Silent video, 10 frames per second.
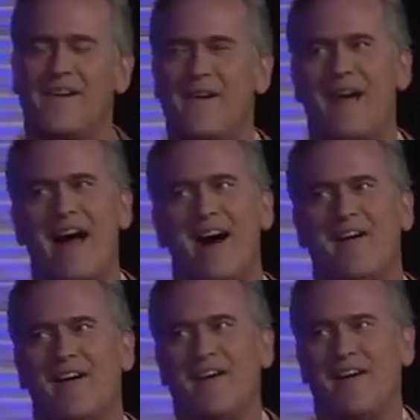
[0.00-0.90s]

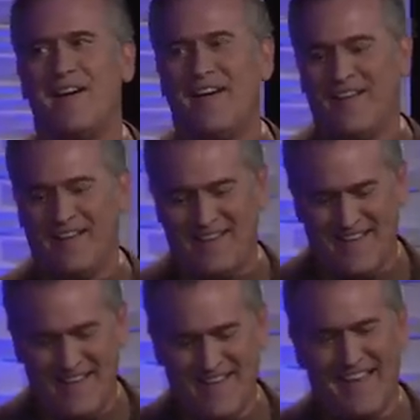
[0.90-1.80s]
wow.
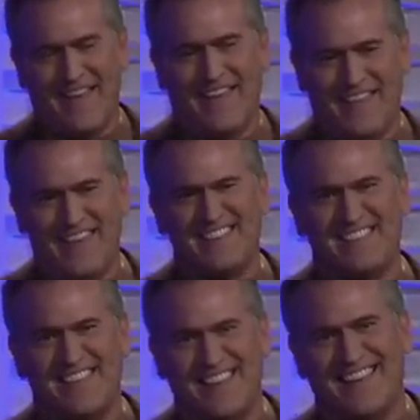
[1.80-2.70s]

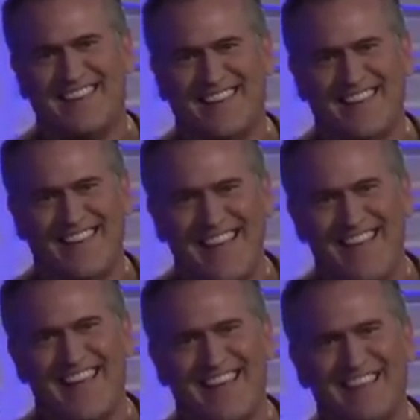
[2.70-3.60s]
This.
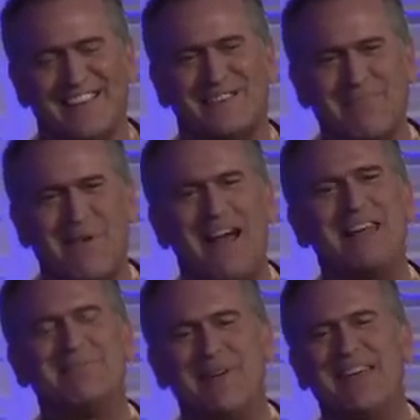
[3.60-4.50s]
This
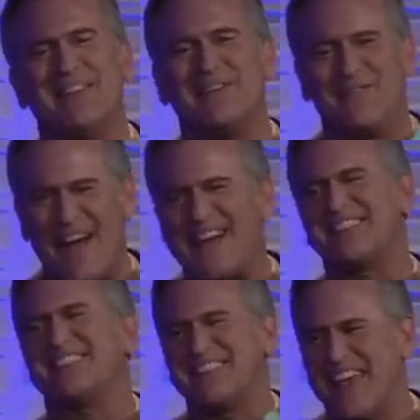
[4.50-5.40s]
might be the
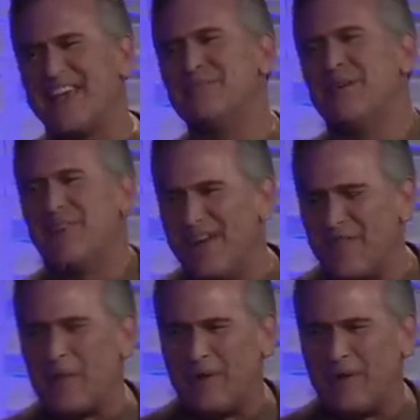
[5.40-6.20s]
fastest game we've ever